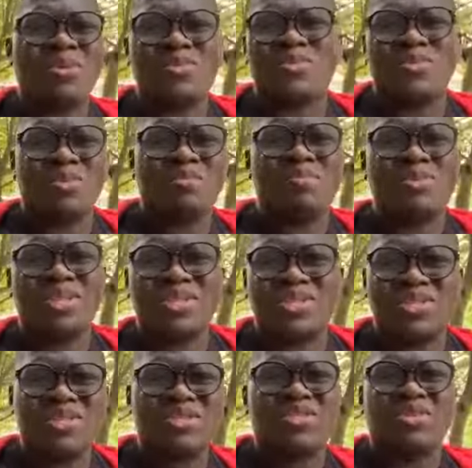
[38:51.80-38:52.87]

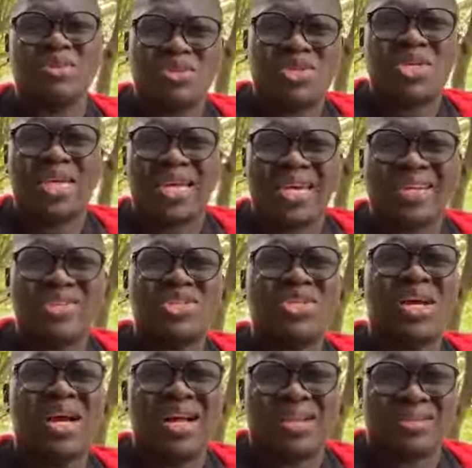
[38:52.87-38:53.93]
tax-free
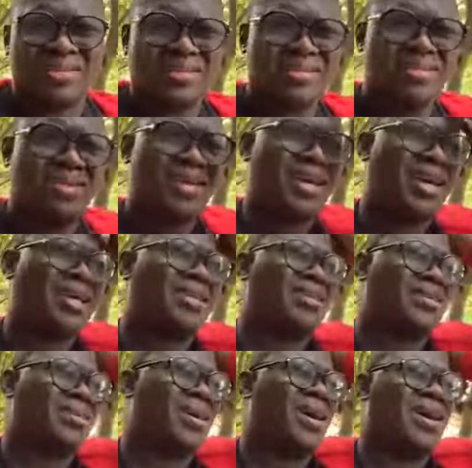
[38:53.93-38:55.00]
that's going to be
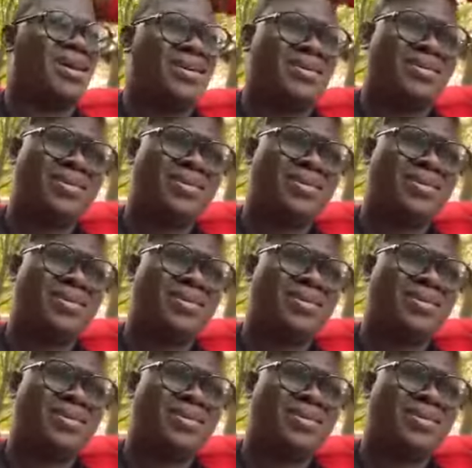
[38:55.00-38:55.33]
passed on